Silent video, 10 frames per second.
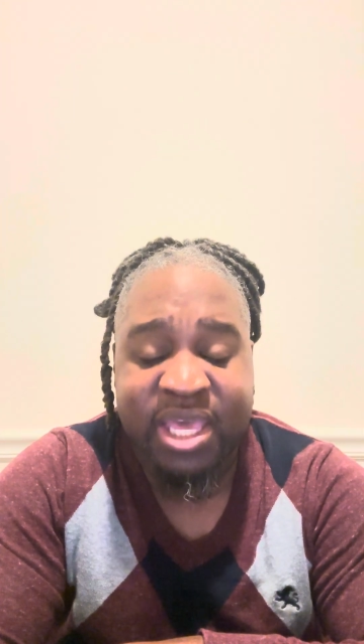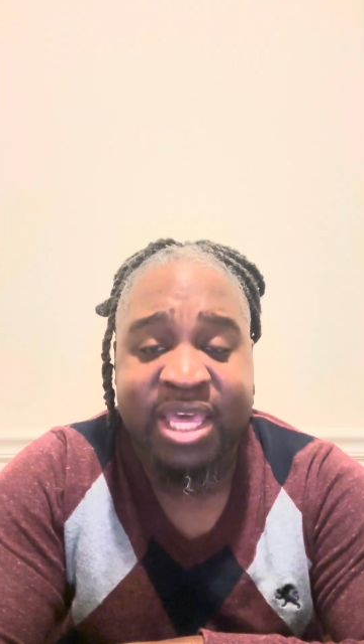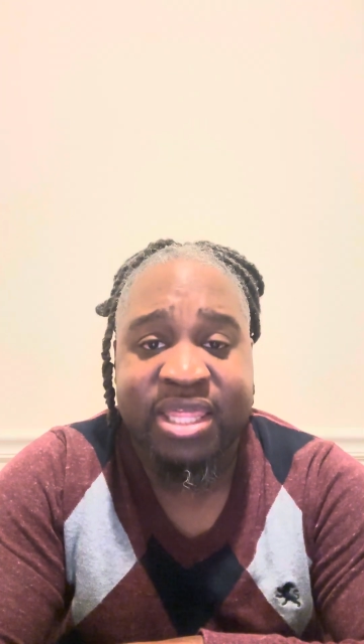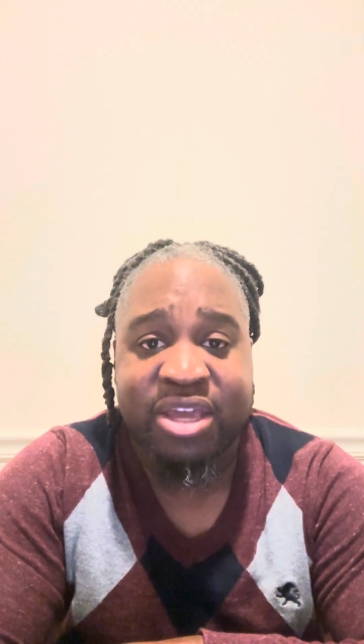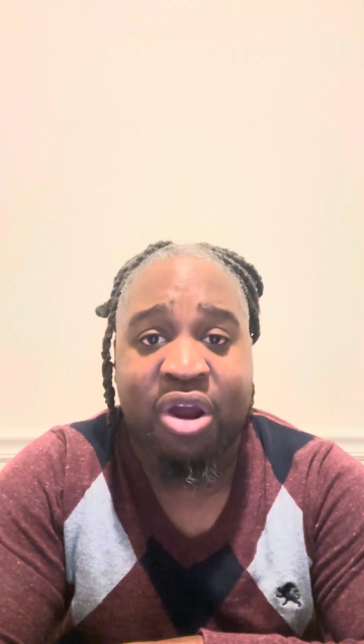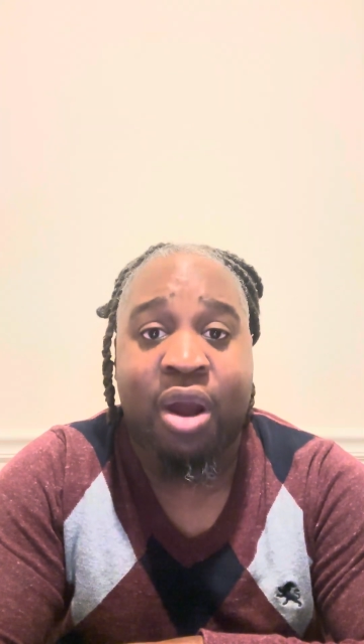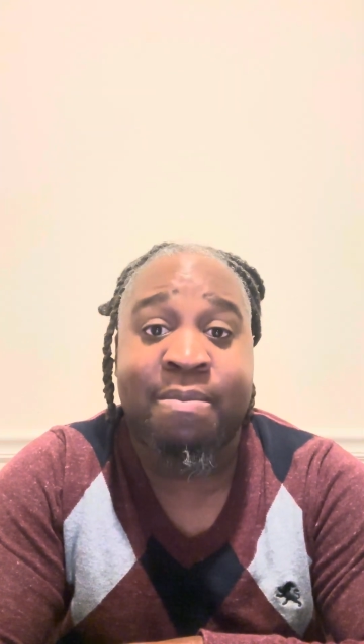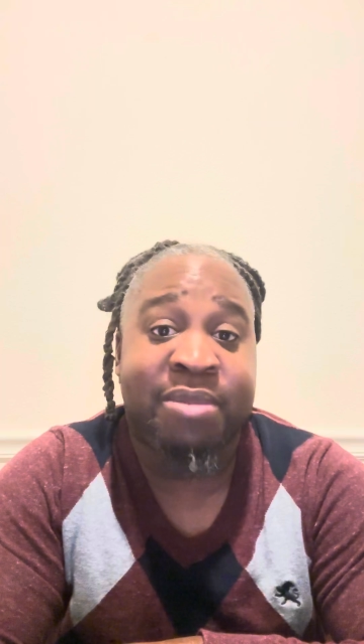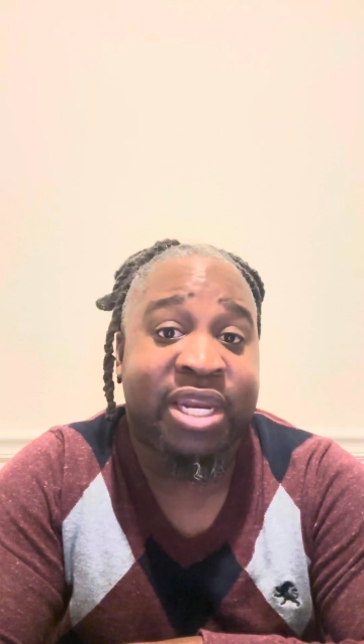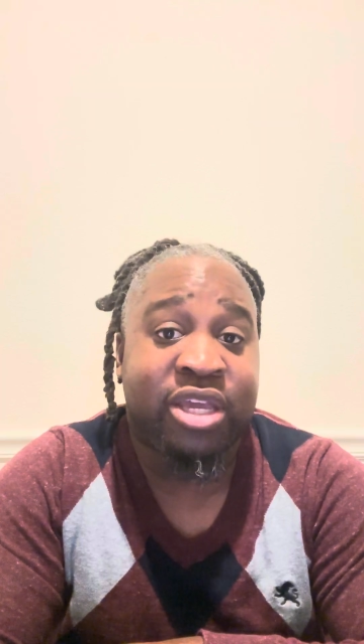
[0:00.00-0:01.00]
There are
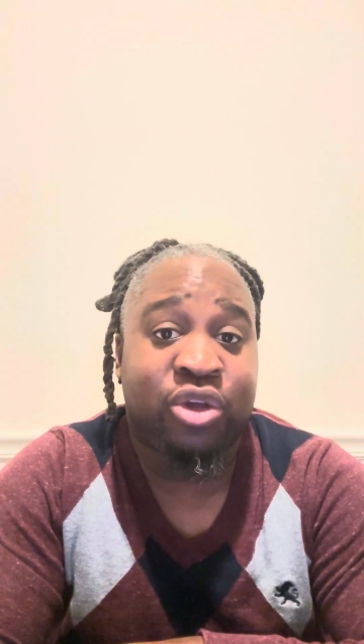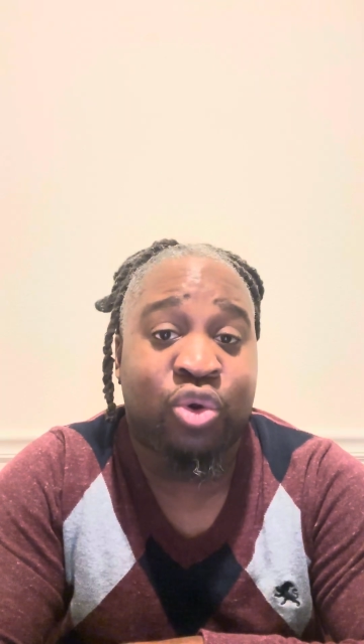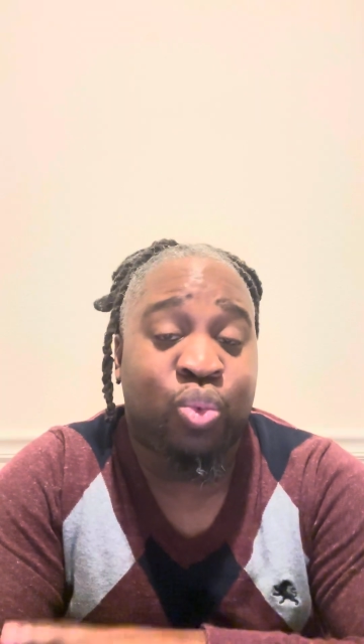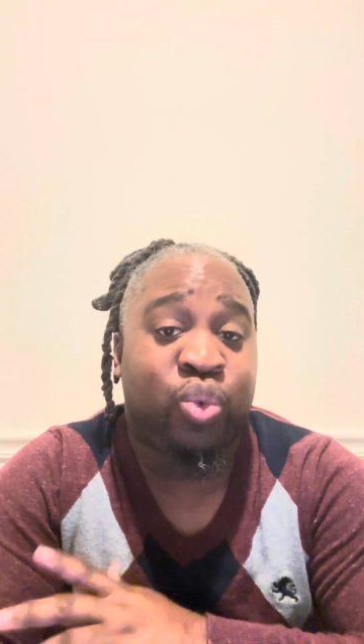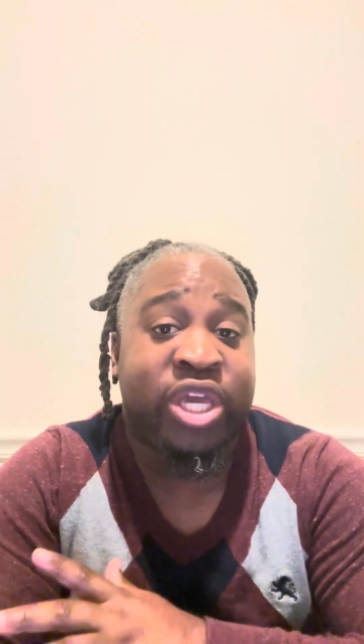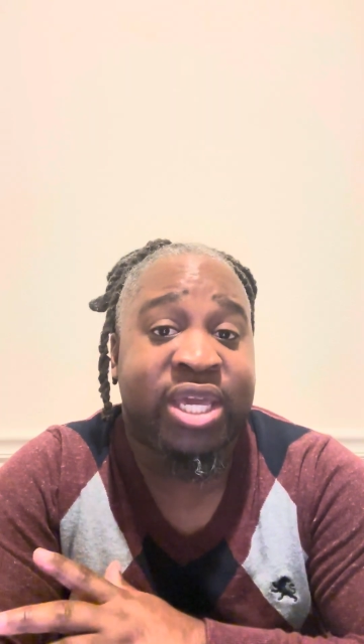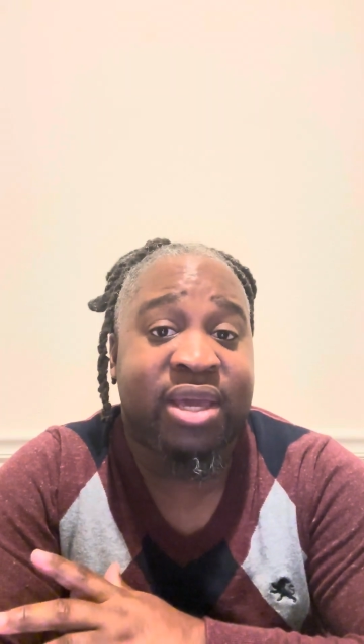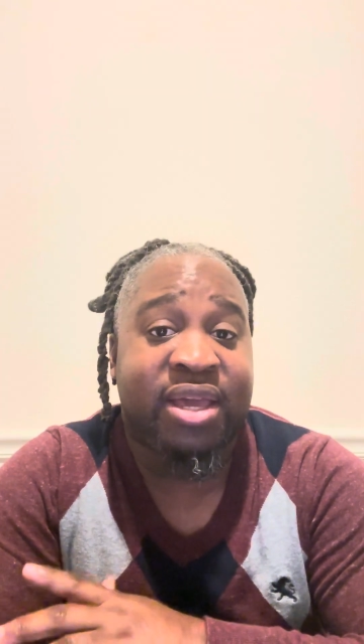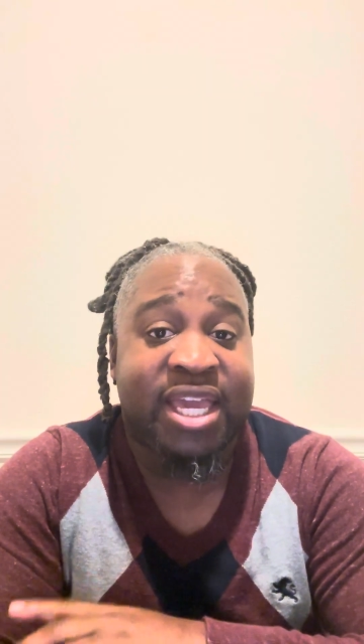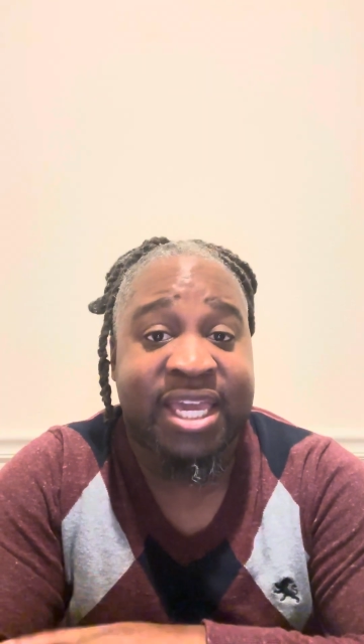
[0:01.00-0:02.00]
many who
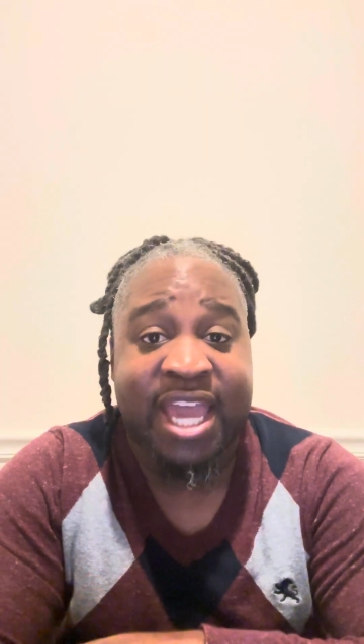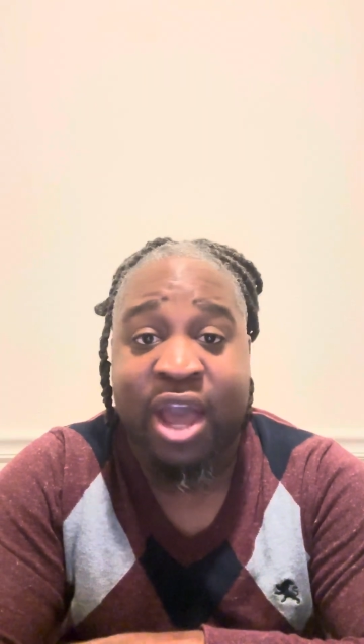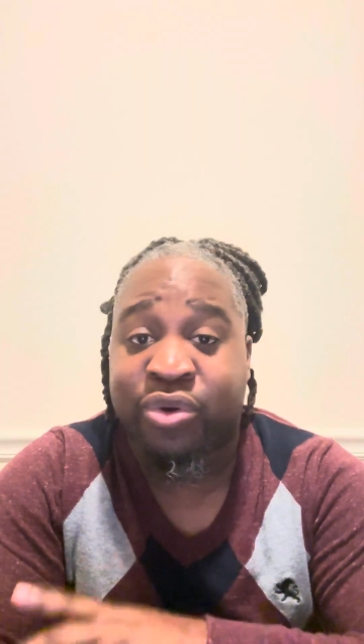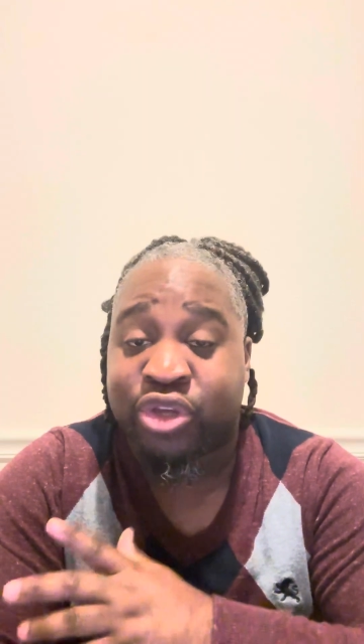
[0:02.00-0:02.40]
we encounter,